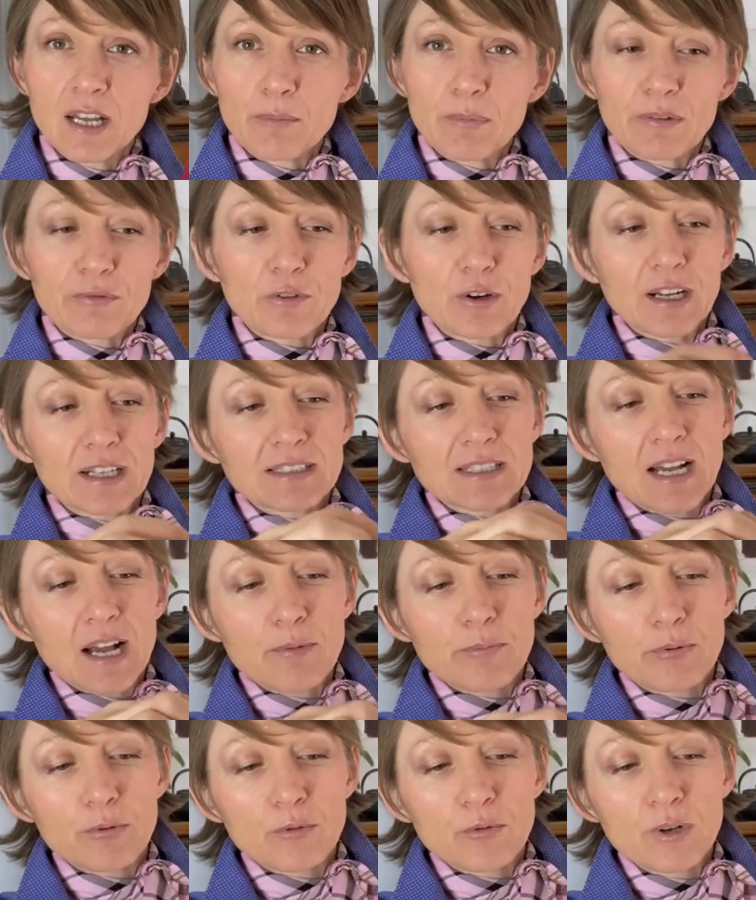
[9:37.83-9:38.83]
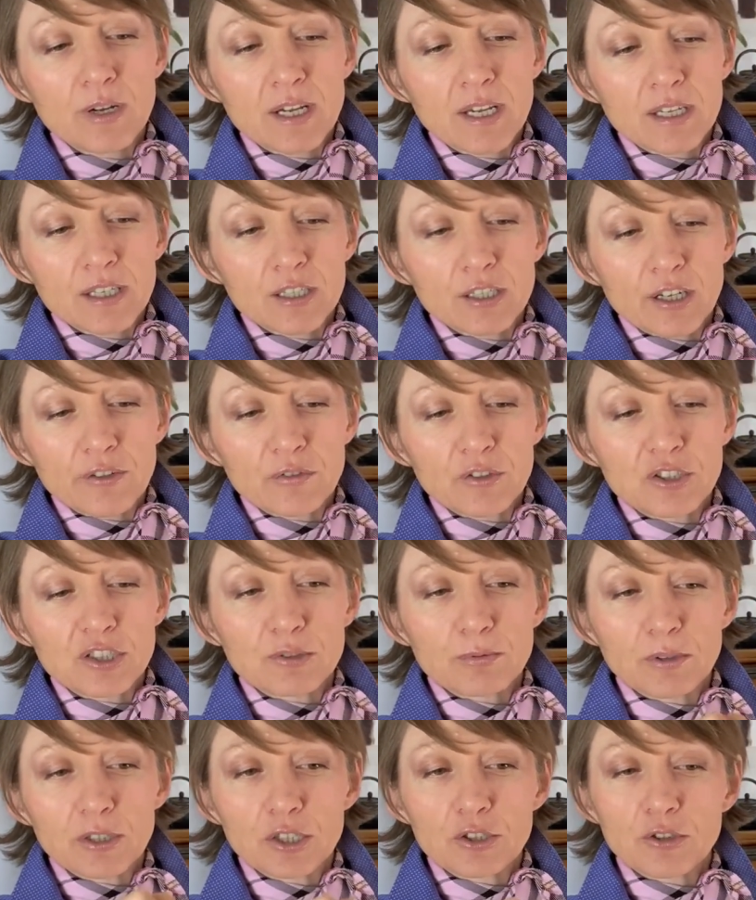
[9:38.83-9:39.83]
But for example, you know, if you
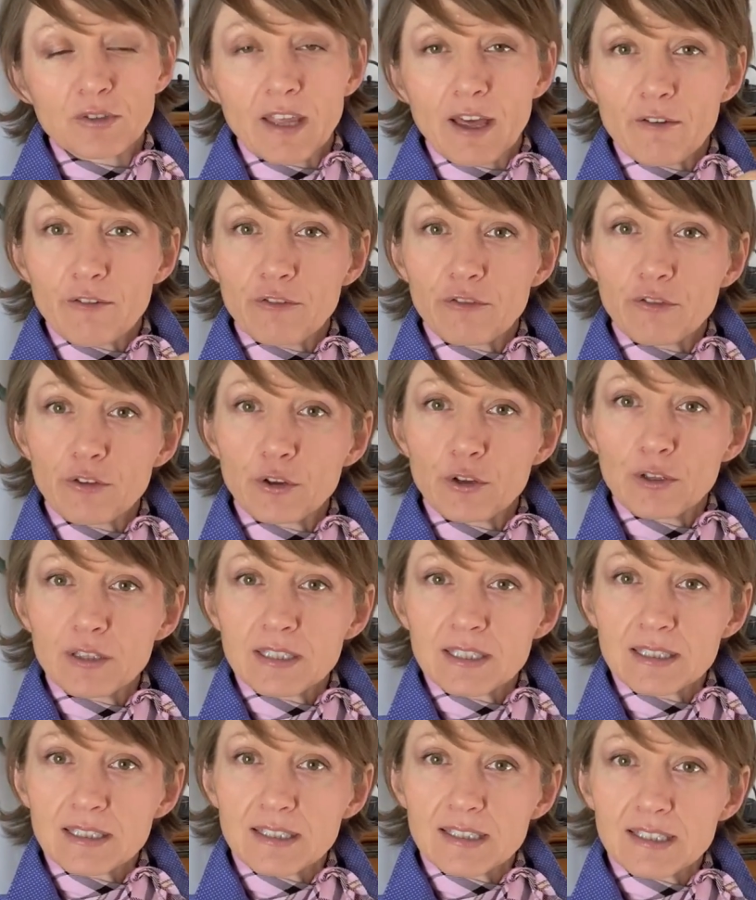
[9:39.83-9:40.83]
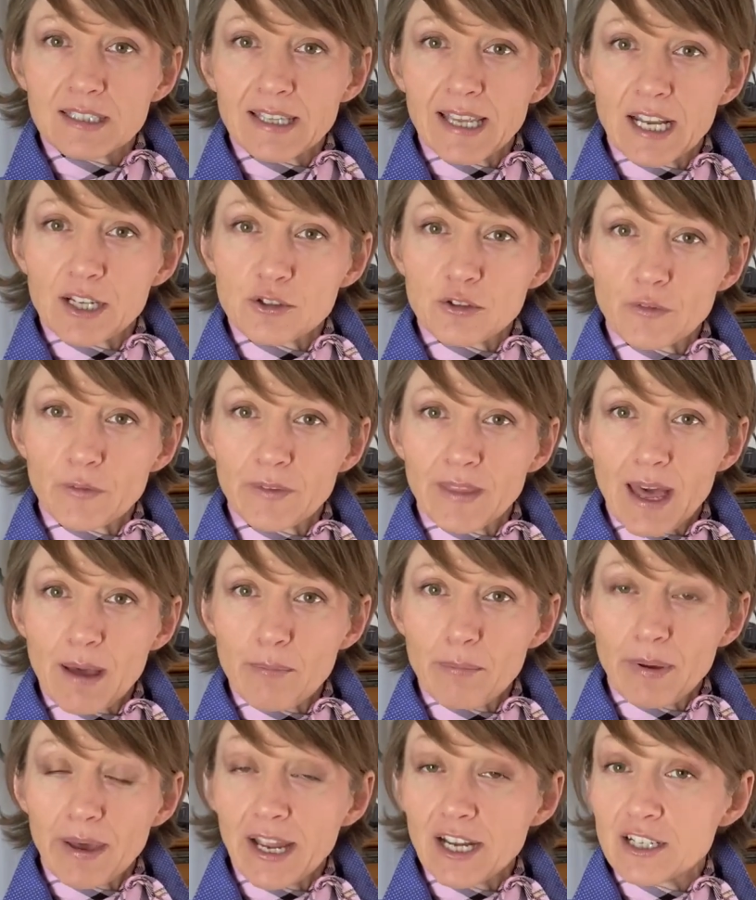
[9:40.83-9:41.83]
just want to do that first sketch on
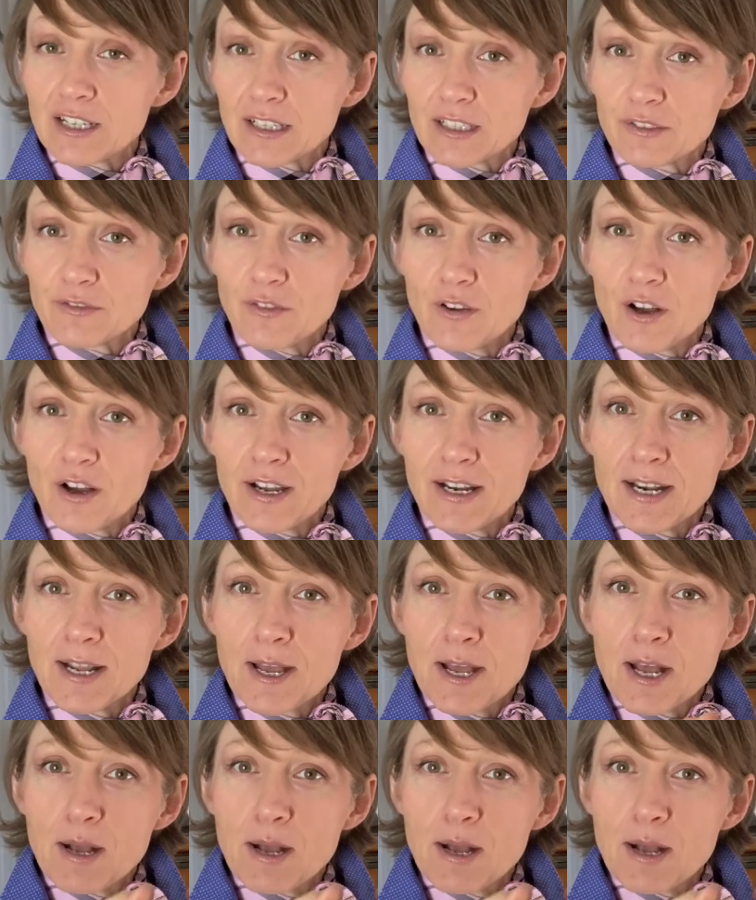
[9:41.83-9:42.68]
that page, that's fine.